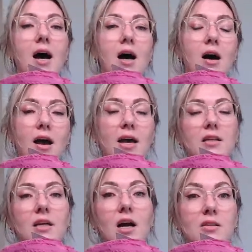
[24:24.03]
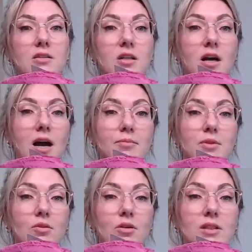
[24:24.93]
uh, and the colors are
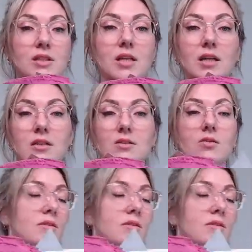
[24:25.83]
absolutely stunning. So